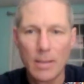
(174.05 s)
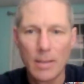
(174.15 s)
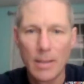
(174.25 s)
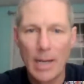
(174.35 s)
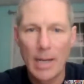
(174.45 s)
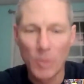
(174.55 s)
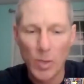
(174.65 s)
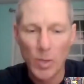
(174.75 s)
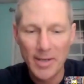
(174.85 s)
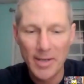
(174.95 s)
Hi,
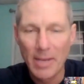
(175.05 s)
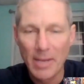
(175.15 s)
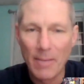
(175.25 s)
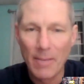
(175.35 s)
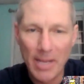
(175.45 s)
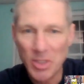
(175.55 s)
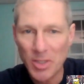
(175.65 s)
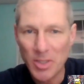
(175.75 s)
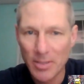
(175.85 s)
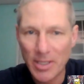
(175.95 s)
everyone. My name is
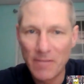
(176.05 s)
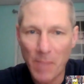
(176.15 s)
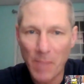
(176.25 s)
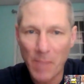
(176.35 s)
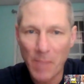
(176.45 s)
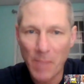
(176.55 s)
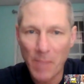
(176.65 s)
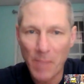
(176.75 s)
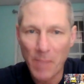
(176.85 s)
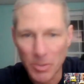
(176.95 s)
Steve Palm. I'm
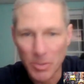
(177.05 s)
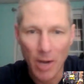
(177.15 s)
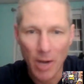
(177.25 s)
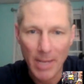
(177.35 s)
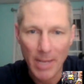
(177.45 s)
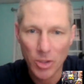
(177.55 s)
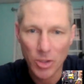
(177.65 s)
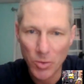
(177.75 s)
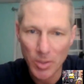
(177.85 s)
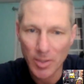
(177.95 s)
from Taunton,
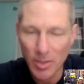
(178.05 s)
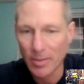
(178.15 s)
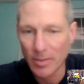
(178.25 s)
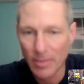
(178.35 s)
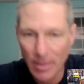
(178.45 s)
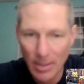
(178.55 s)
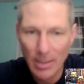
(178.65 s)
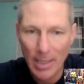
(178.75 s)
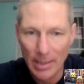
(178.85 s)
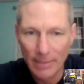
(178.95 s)
Massachusetts.
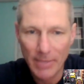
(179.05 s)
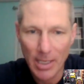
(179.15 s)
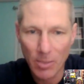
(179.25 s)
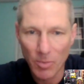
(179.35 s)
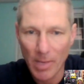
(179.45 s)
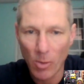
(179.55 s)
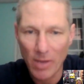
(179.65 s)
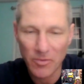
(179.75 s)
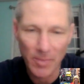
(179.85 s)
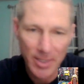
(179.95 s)
I live here with my wife
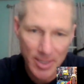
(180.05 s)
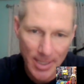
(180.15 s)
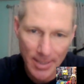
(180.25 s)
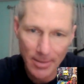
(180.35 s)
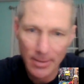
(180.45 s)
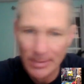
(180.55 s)
and my son.